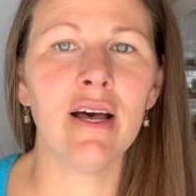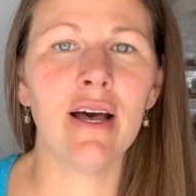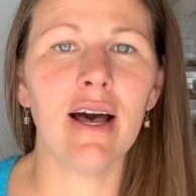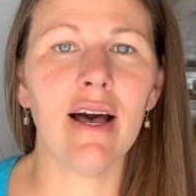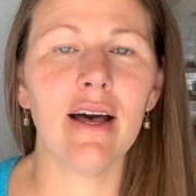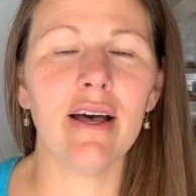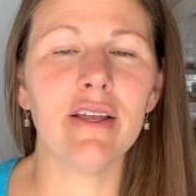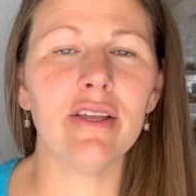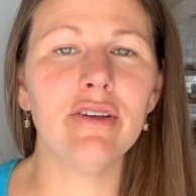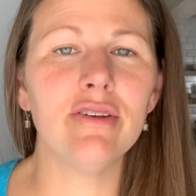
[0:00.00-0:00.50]

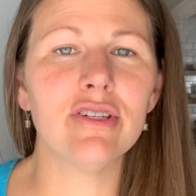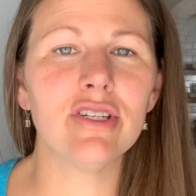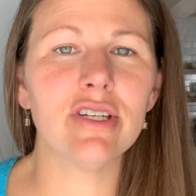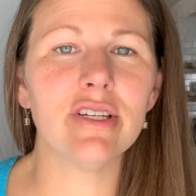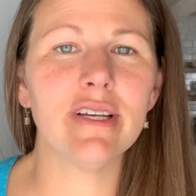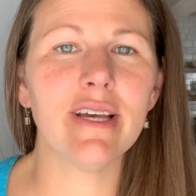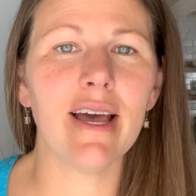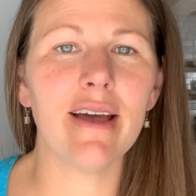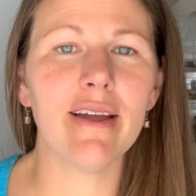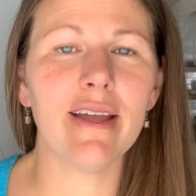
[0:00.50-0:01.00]
Uh,
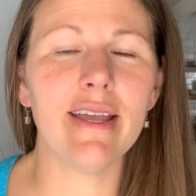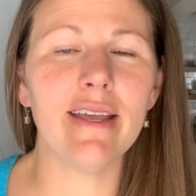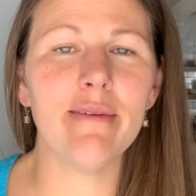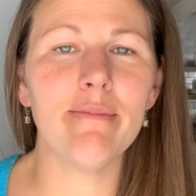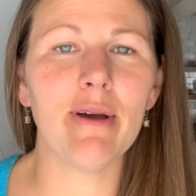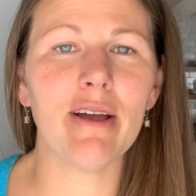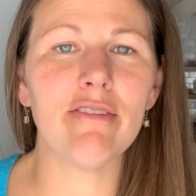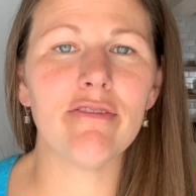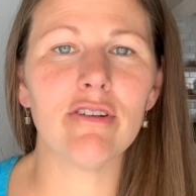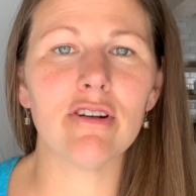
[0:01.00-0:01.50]
usually I eat
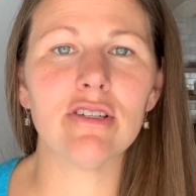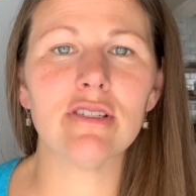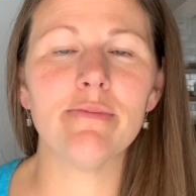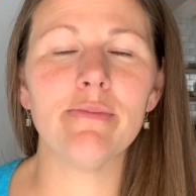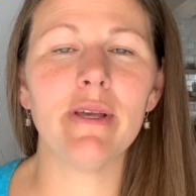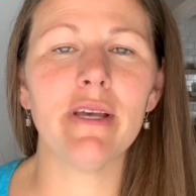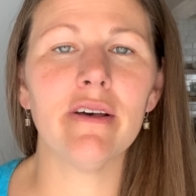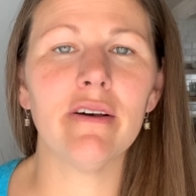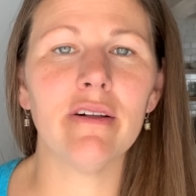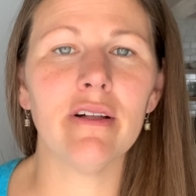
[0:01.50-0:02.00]
my first
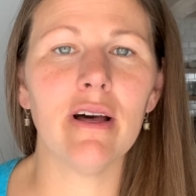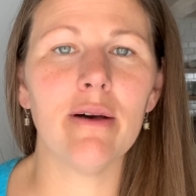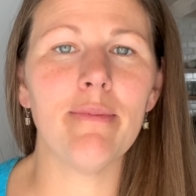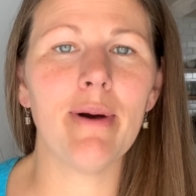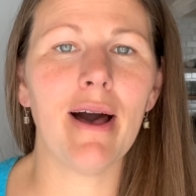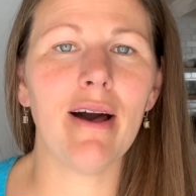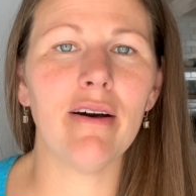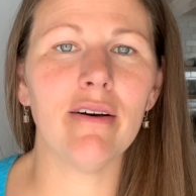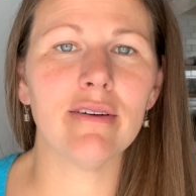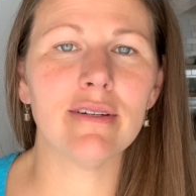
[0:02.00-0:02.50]
meal
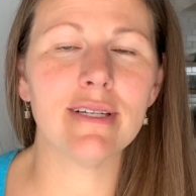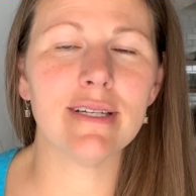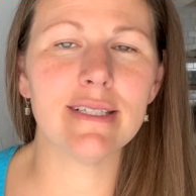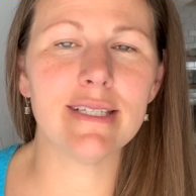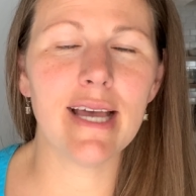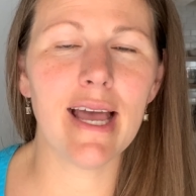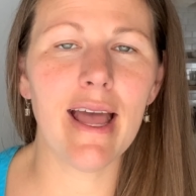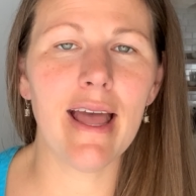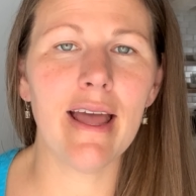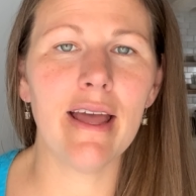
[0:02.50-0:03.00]
about
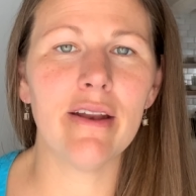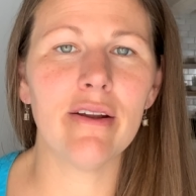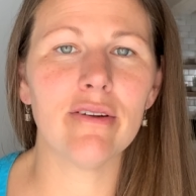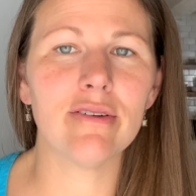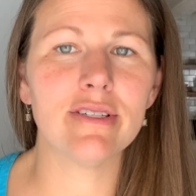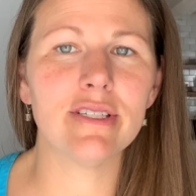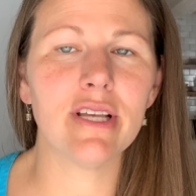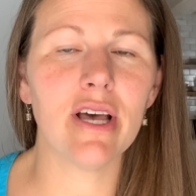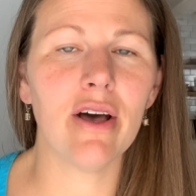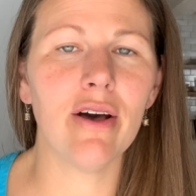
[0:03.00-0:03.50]
ten or
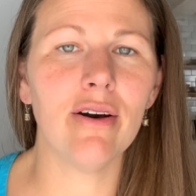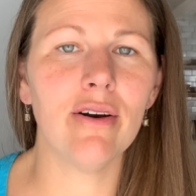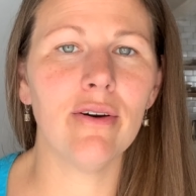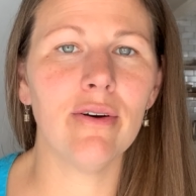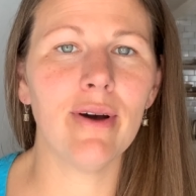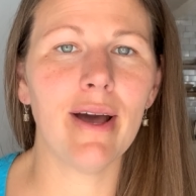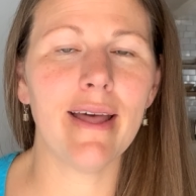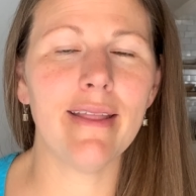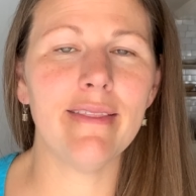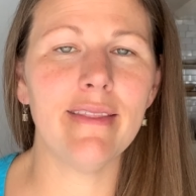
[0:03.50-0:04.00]
so,
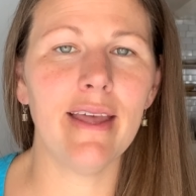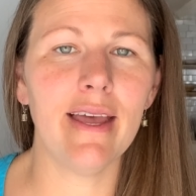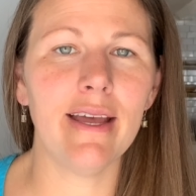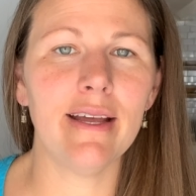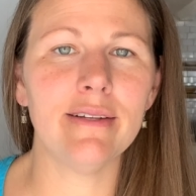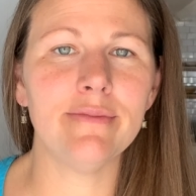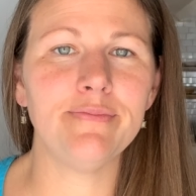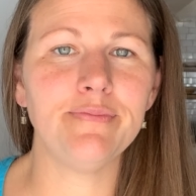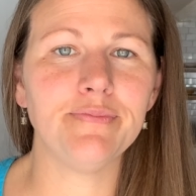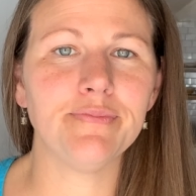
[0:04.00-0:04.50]
and
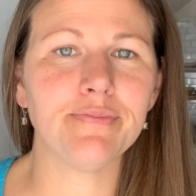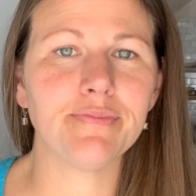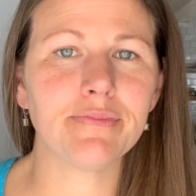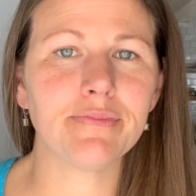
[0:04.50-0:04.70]
then